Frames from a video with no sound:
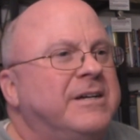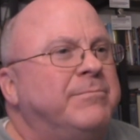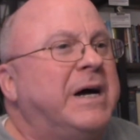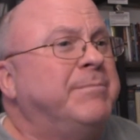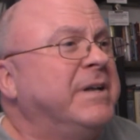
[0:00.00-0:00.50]

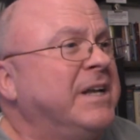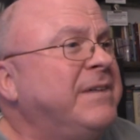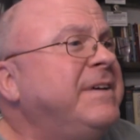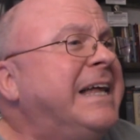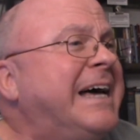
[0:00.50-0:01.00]
My
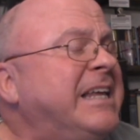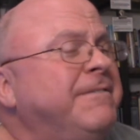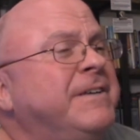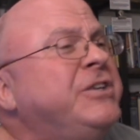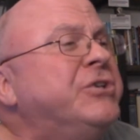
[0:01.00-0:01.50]
beloved had a
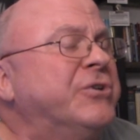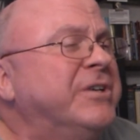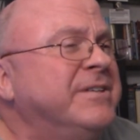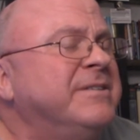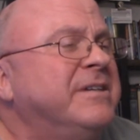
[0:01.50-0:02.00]

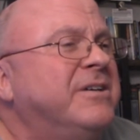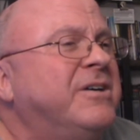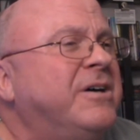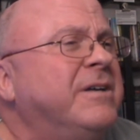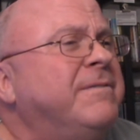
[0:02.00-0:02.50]
vineyard
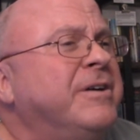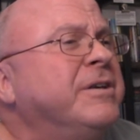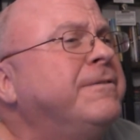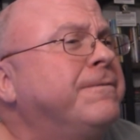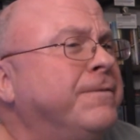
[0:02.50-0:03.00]
on a
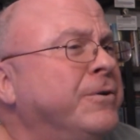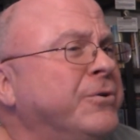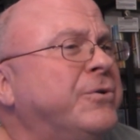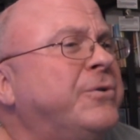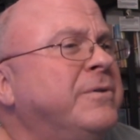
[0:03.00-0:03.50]
very
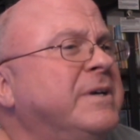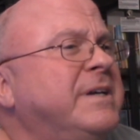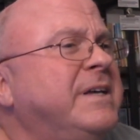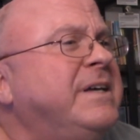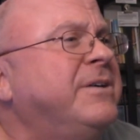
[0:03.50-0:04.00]
fertile
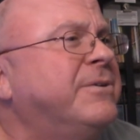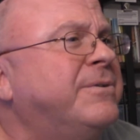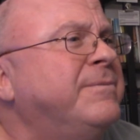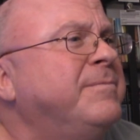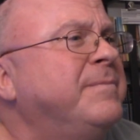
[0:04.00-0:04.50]
hill.